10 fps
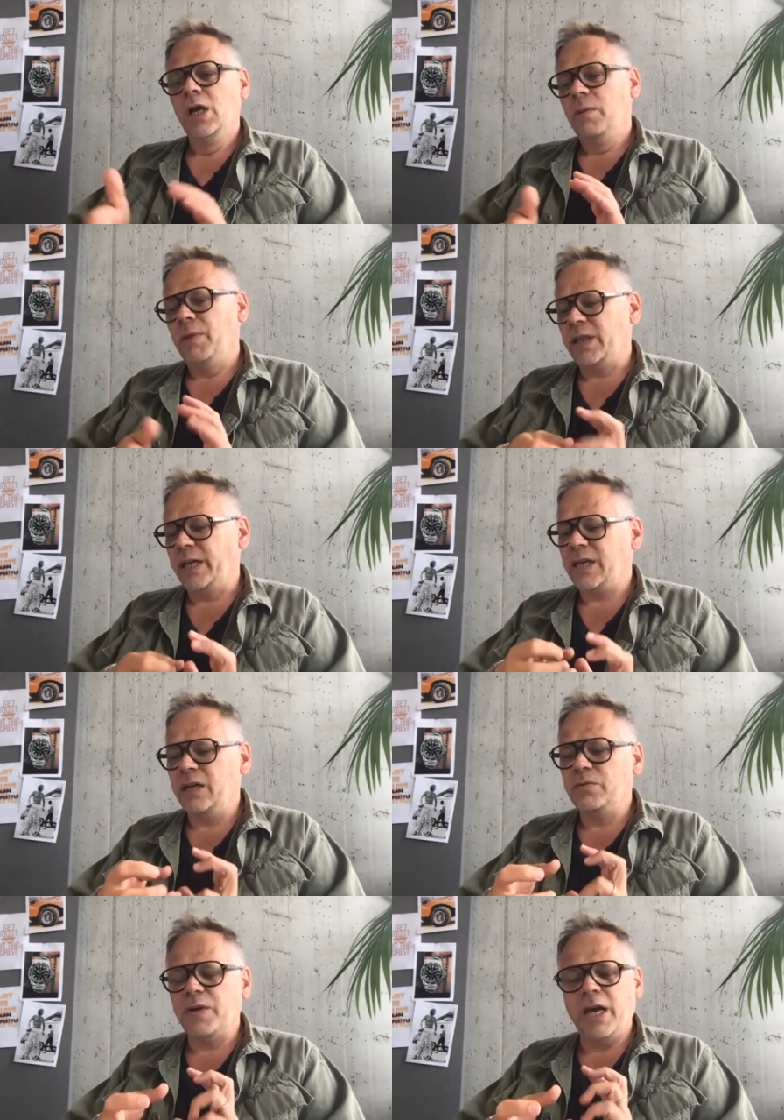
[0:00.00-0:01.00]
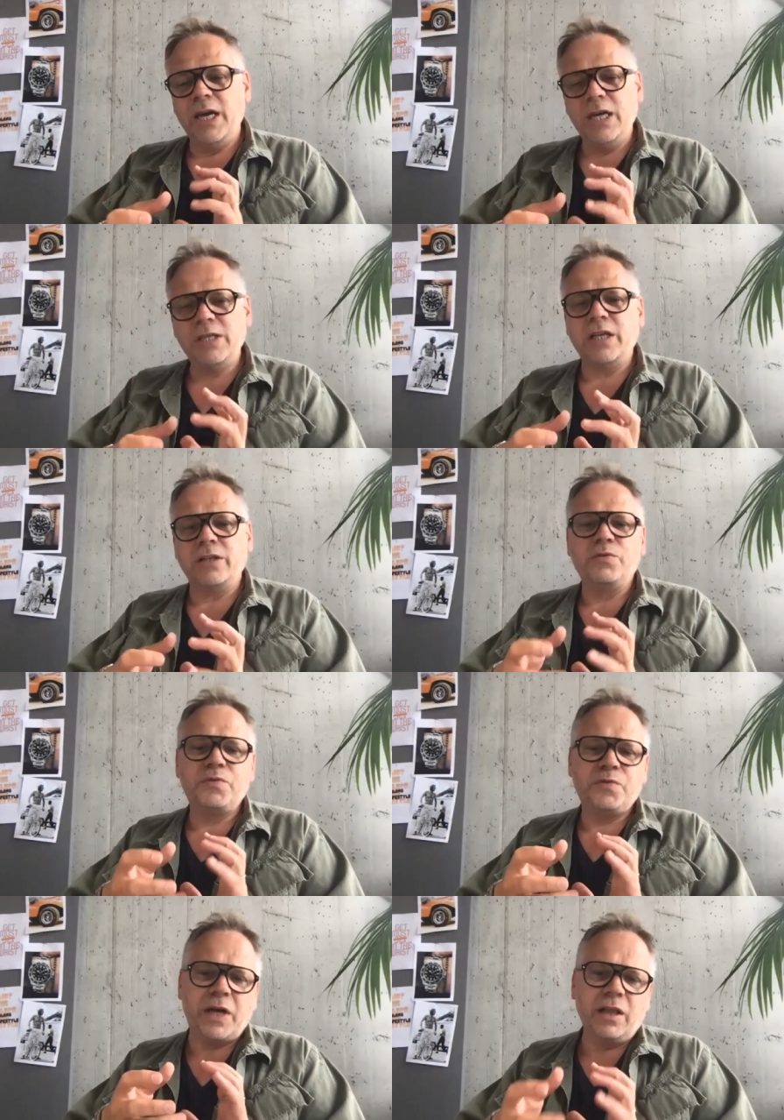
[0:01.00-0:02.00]
But that kind of aging that you
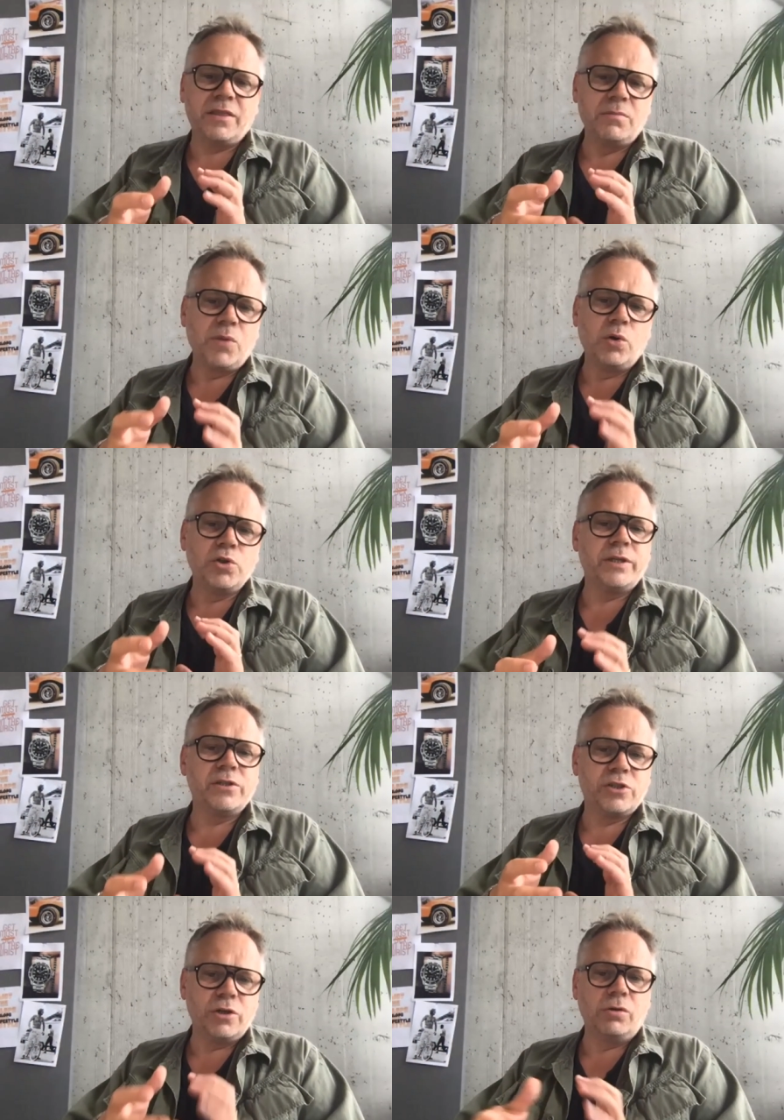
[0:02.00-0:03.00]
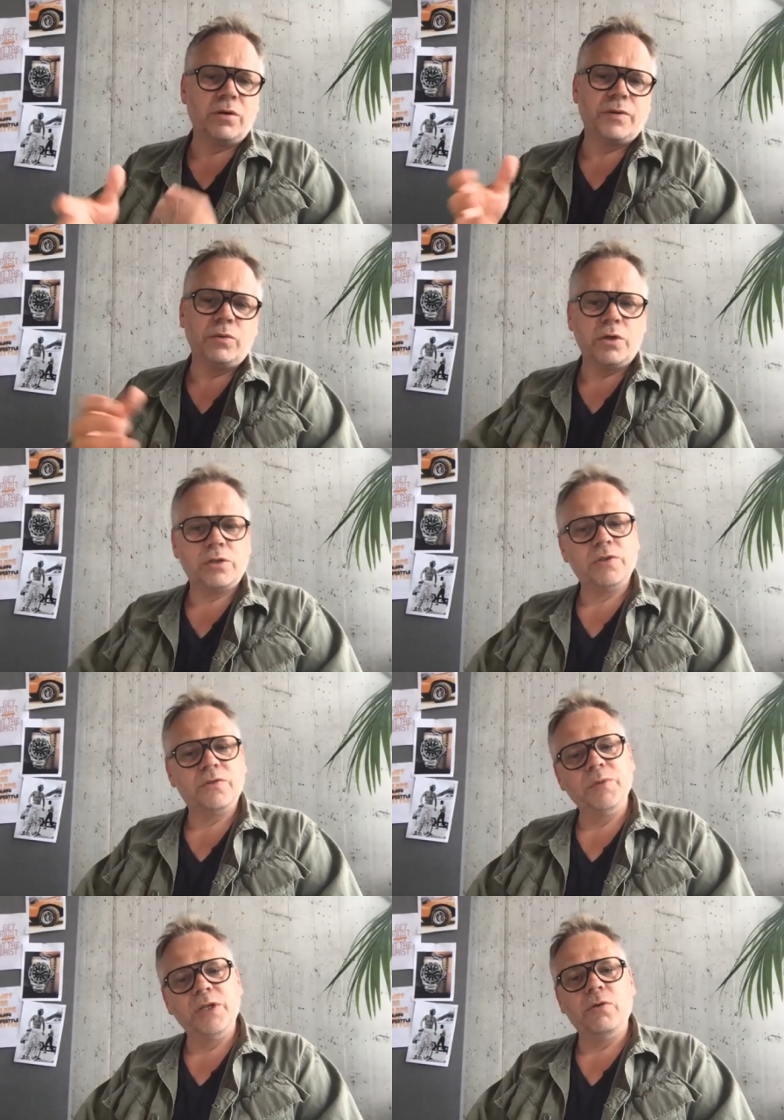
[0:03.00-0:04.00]
felt the mojo and the soul of the watch was
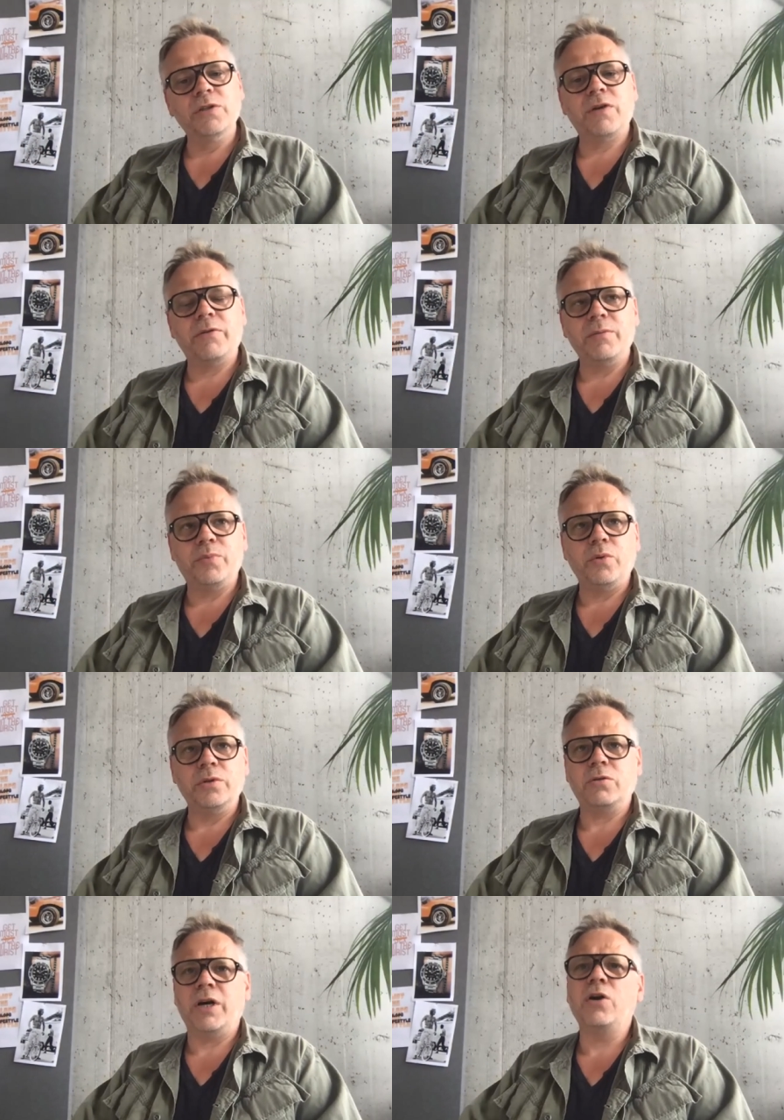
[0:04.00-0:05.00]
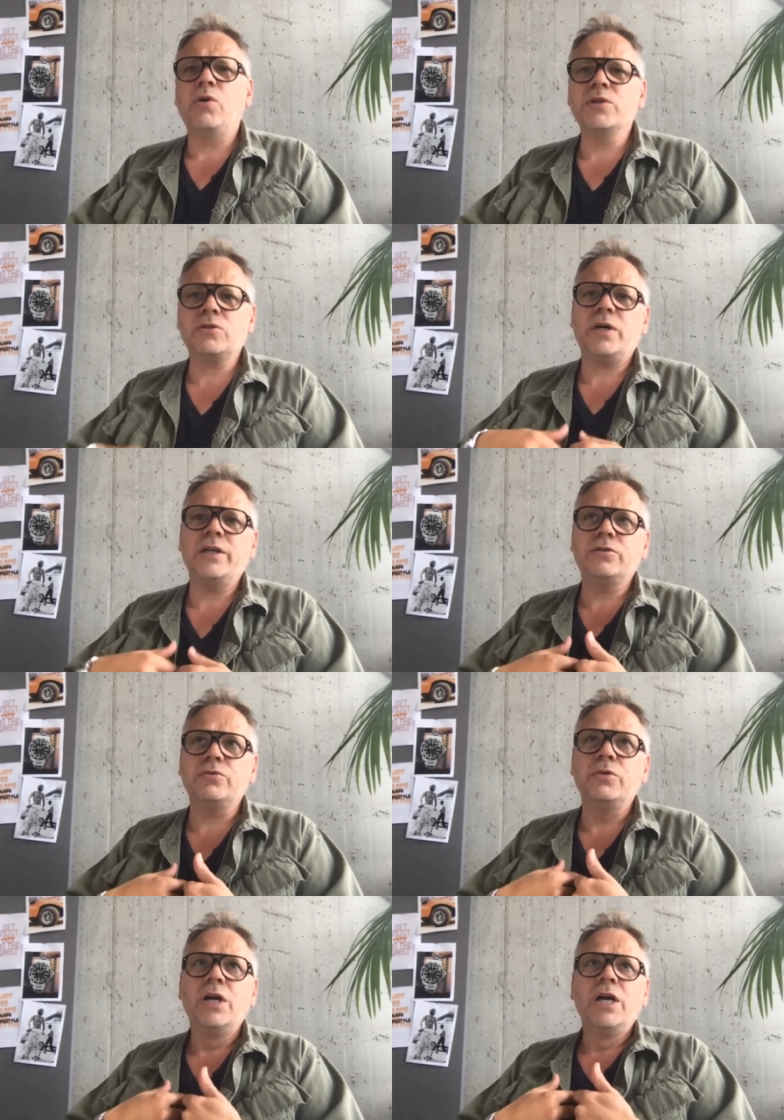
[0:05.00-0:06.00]
for me always very important. So I always try
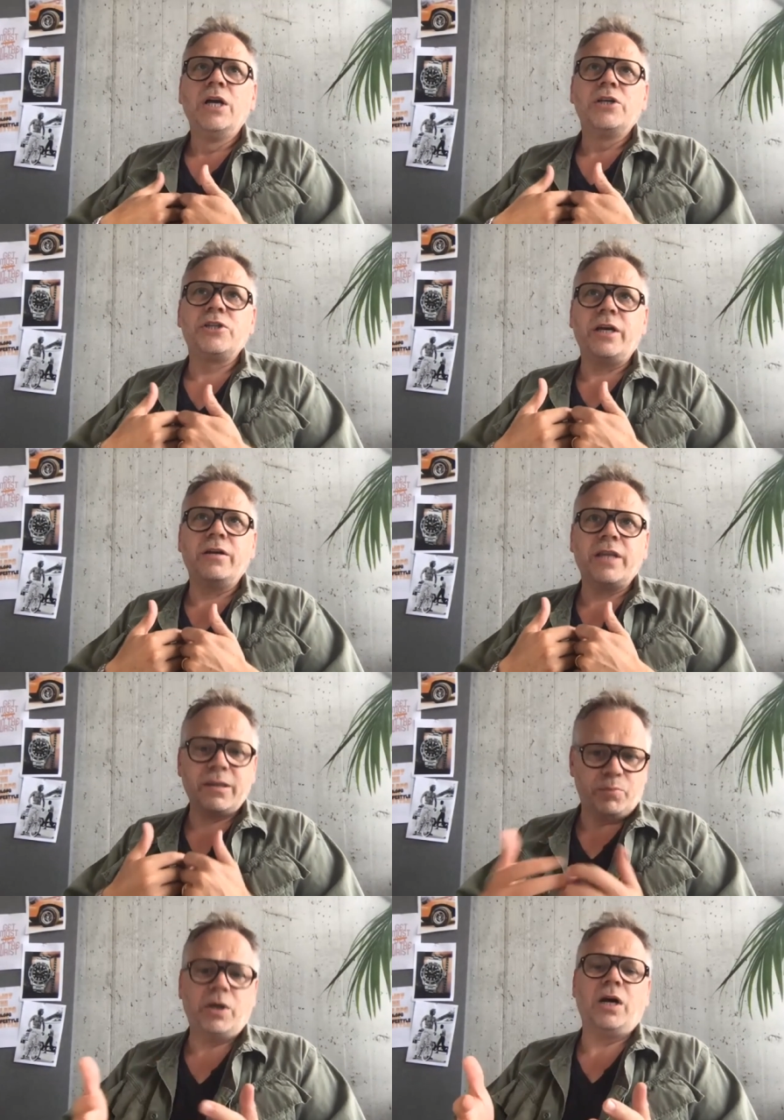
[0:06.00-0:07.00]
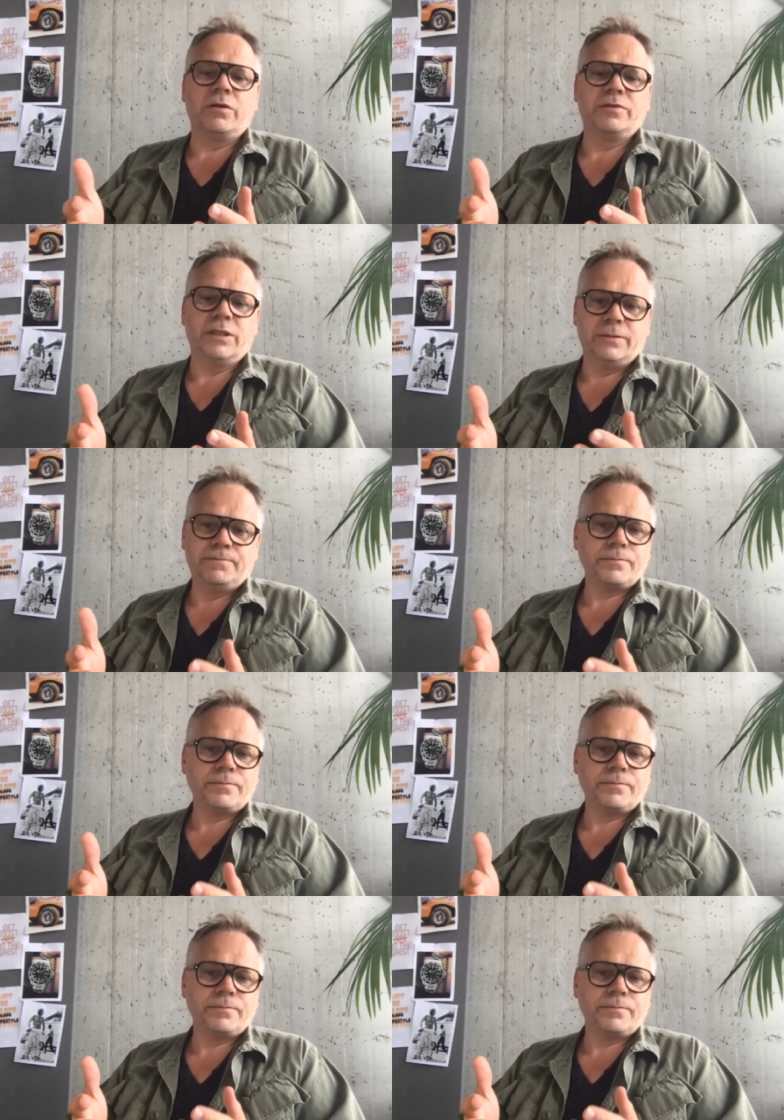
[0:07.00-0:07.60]
to share that part of it.